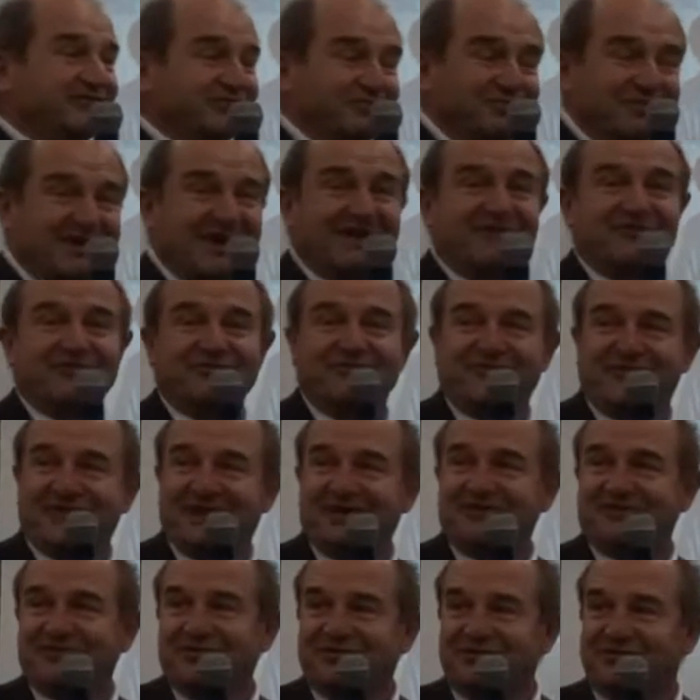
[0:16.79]
to be
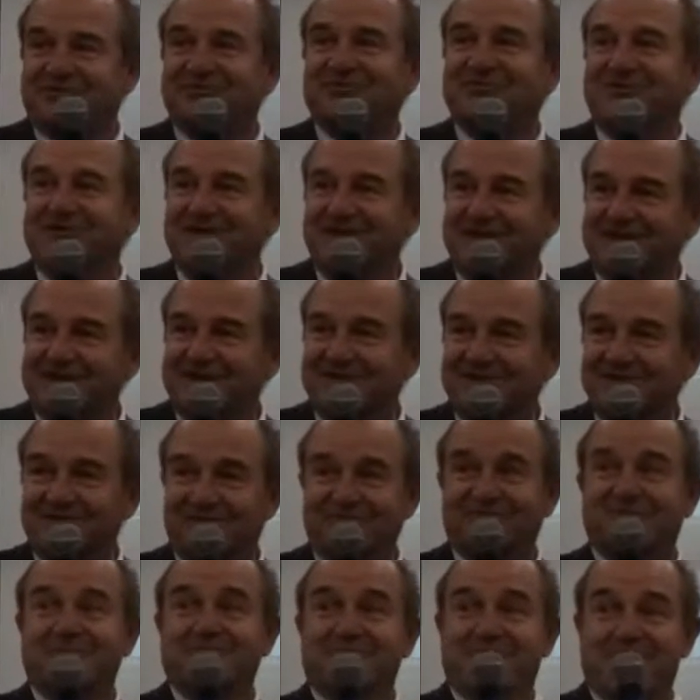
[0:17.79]
associated to
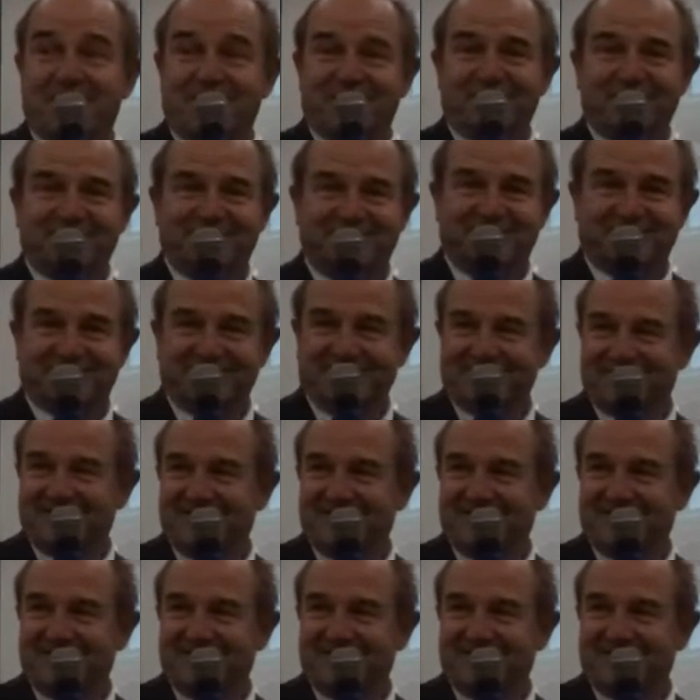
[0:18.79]
the birth